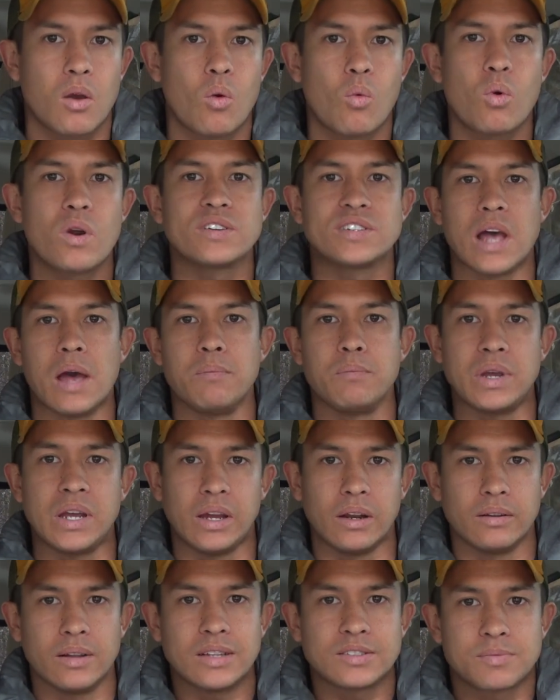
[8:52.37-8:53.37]
What does that
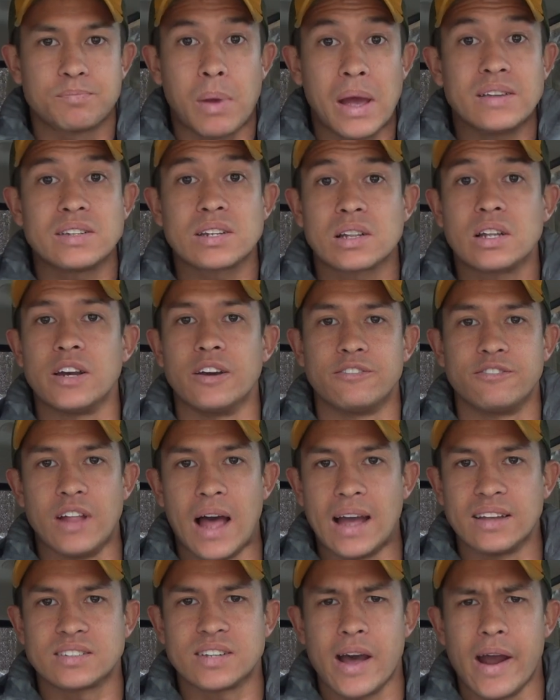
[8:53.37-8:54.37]
mean? It's basically a
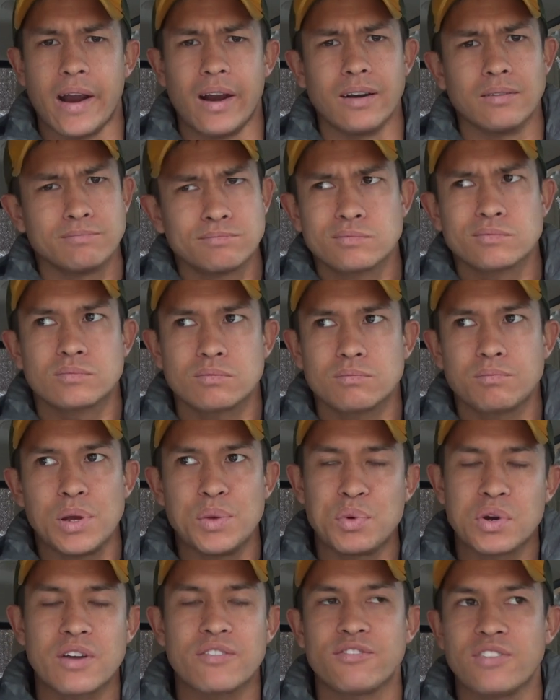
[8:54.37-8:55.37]
flat tire.
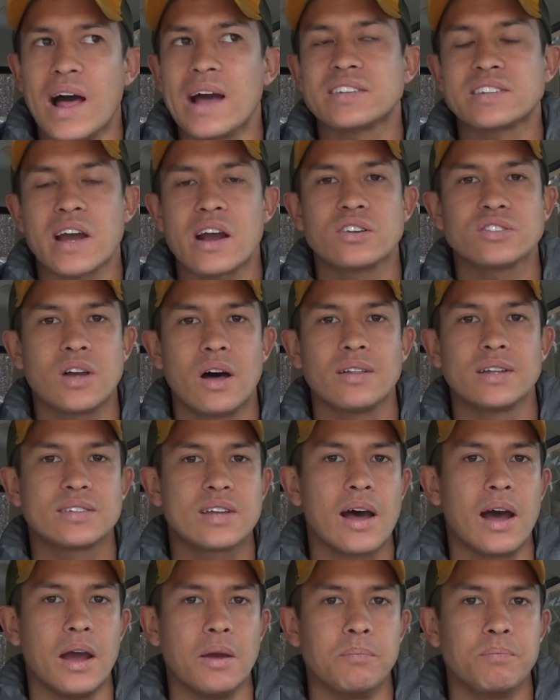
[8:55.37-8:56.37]
People get flat tires all the
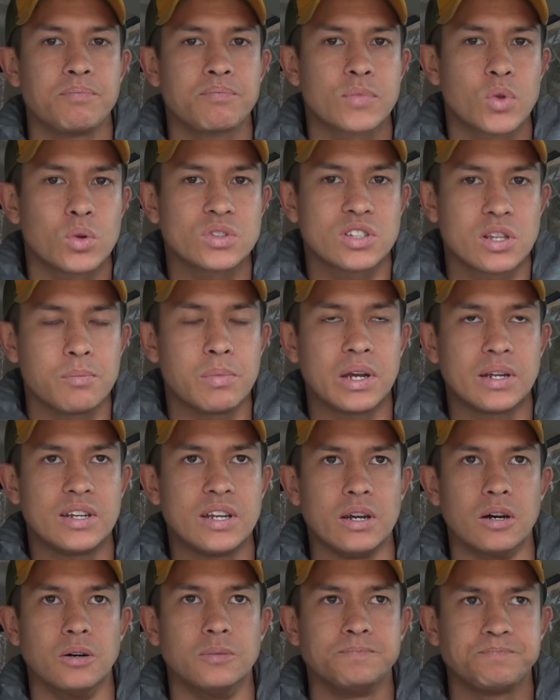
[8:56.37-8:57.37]
time. What's the big
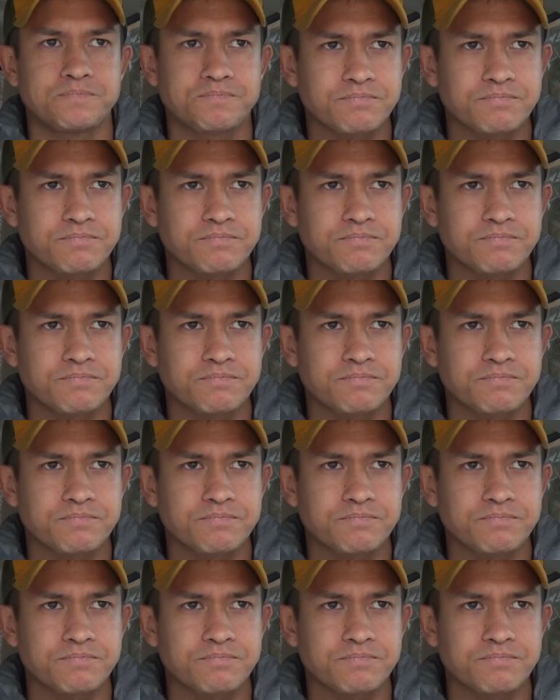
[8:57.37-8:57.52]
deal?